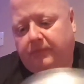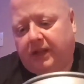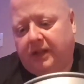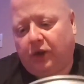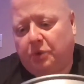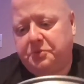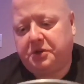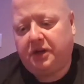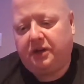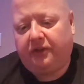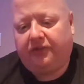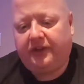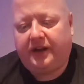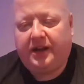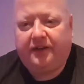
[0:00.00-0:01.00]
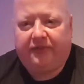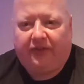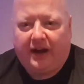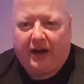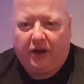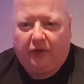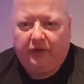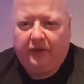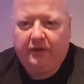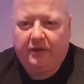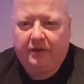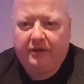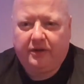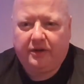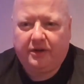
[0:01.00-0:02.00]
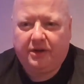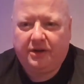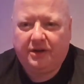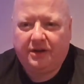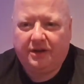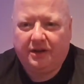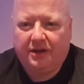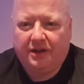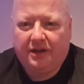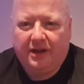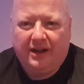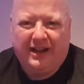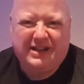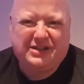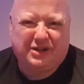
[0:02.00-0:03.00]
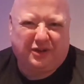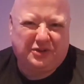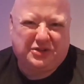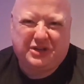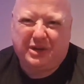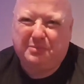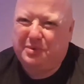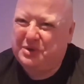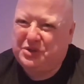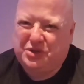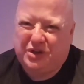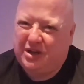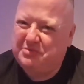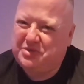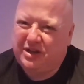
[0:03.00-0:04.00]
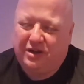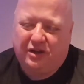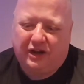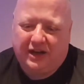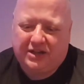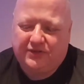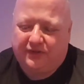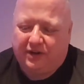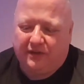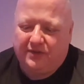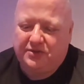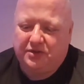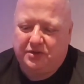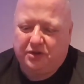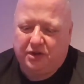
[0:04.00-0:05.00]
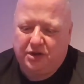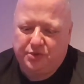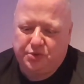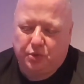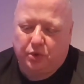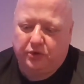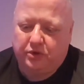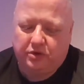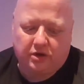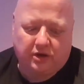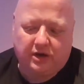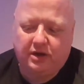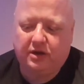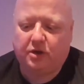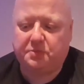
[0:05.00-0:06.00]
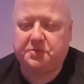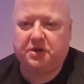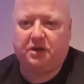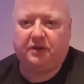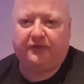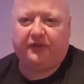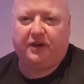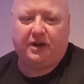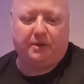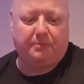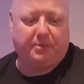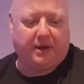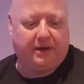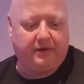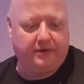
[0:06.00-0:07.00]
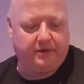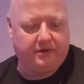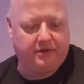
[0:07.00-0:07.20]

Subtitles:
Comes a little thing that you can fry on. It's non-stick, but it's cheap, so it ain't going to last forever, so don't use wood, alright? Comes a little frying pan.